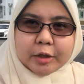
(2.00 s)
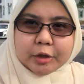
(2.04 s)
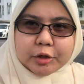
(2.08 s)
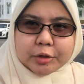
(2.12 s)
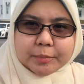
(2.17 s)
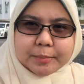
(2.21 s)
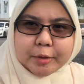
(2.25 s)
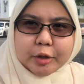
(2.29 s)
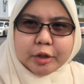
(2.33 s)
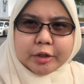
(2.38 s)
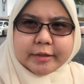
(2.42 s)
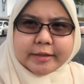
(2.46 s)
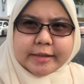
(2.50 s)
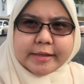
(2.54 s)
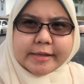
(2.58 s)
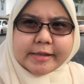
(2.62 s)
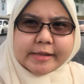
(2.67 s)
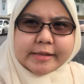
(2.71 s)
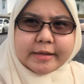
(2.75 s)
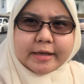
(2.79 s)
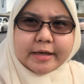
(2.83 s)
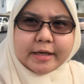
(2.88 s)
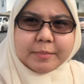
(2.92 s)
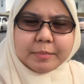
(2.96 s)
Good
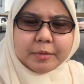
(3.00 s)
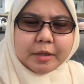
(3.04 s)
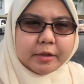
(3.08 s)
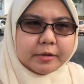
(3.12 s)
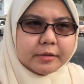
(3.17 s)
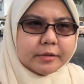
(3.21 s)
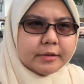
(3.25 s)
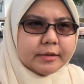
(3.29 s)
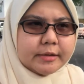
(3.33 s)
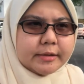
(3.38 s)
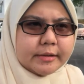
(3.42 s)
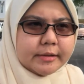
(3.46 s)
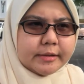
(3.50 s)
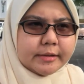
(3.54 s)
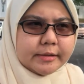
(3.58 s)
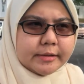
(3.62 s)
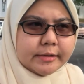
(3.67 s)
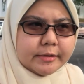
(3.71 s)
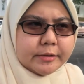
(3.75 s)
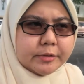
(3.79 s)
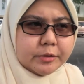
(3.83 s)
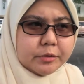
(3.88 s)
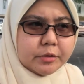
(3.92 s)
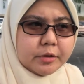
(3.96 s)
morning. I am currently
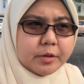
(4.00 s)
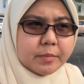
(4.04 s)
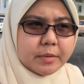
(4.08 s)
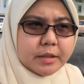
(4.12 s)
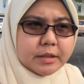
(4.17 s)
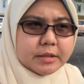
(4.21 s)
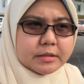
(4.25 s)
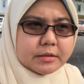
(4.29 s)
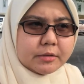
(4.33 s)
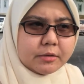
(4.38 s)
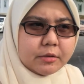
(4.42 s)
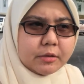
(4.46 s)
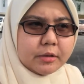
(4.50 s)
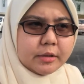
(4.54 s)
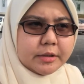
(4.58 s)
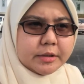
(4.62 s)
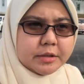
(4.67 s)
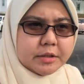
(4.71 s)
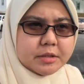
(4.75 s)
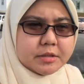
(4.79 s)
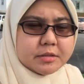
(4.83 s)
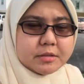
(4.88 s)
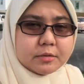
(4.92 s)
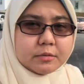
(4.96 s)
in Unimas
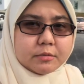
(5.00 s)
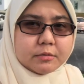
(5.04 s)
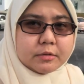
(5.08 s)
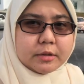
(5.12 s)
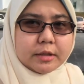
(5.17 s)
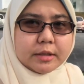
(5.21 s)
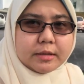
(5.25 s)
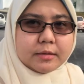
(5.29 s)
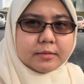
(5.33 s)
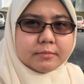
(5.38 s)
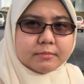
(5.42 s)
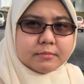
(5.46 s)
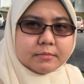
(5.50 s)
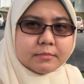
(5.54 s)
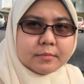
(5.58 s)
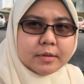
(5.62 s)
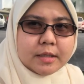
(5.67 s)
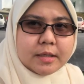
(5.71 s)
College Sakura